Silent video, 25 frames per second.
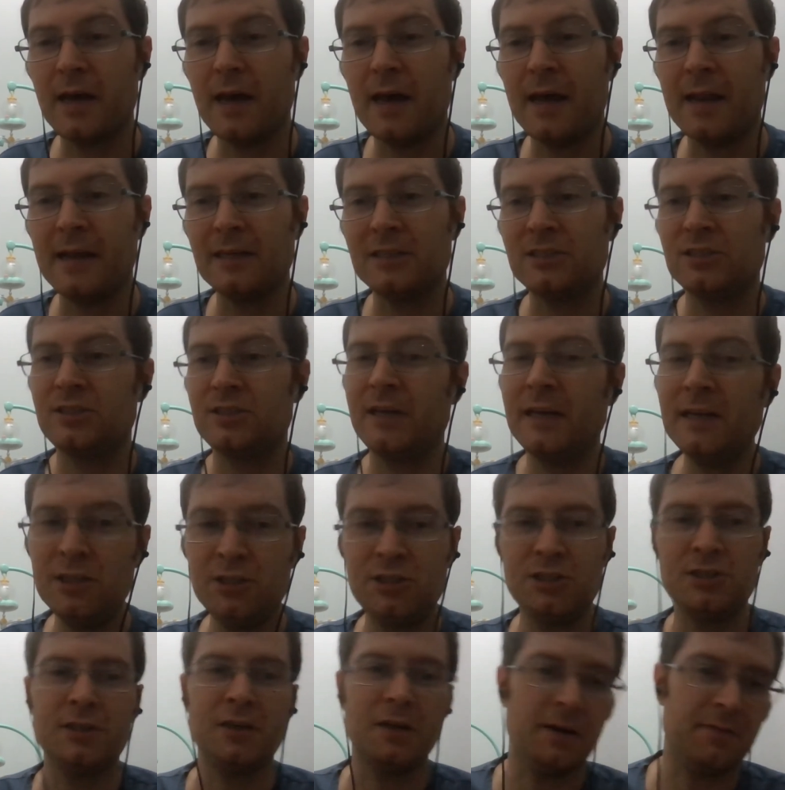an
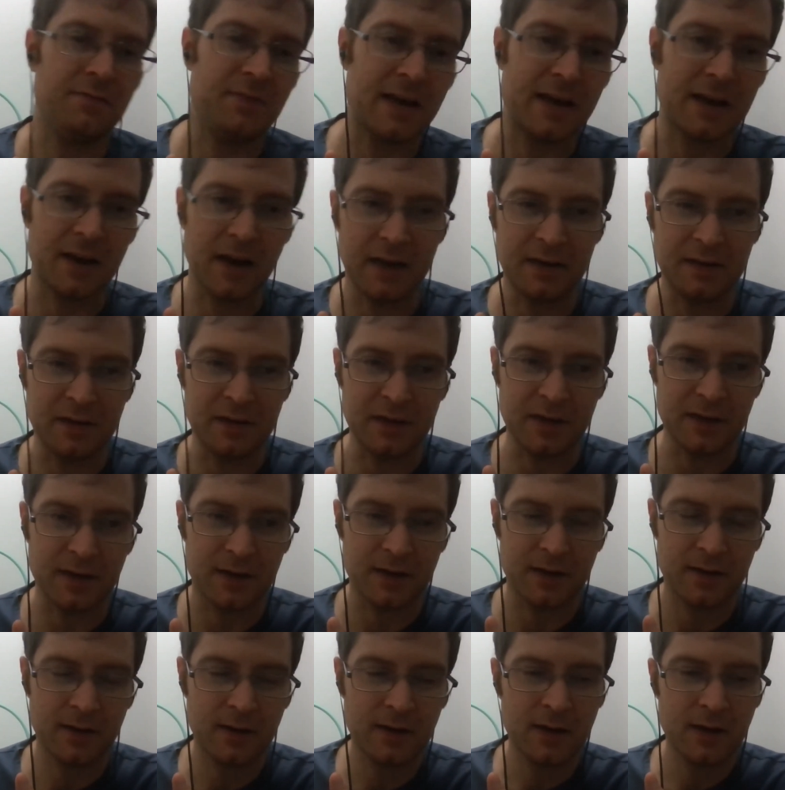extension of that idea